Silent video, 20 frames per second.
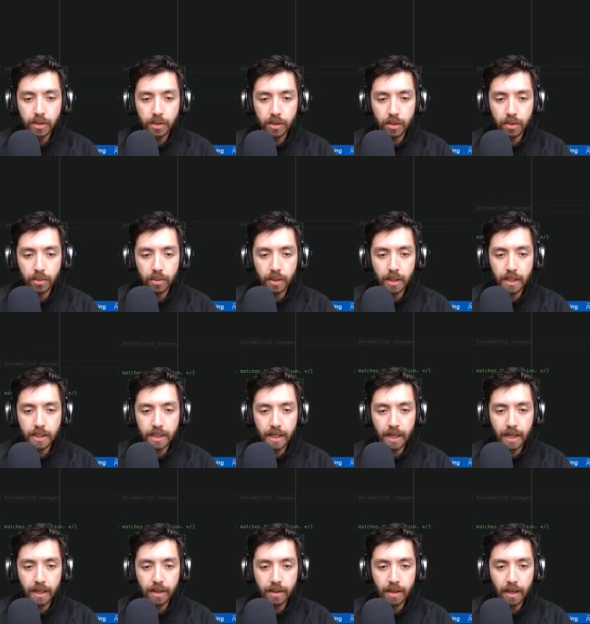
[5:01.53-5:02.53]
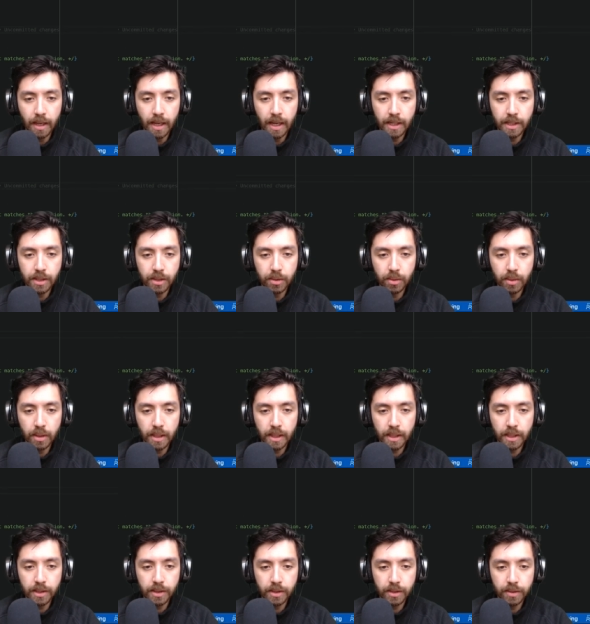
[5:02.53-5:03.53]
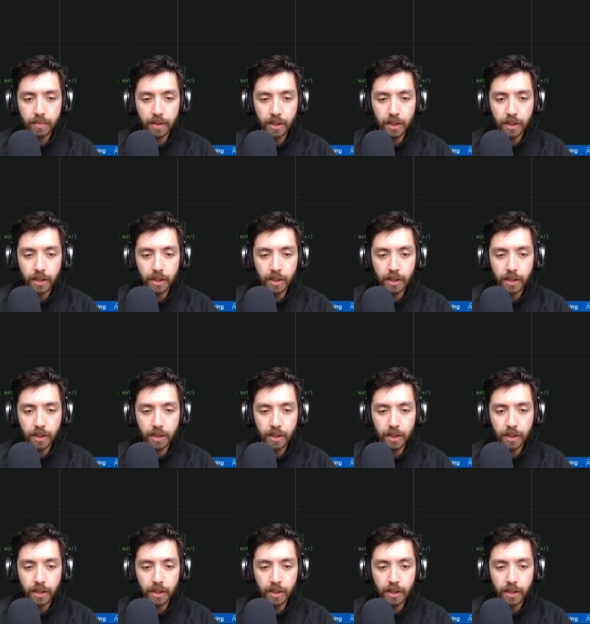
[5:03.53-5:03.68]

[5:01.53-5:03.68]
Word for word: So let's add the last two links.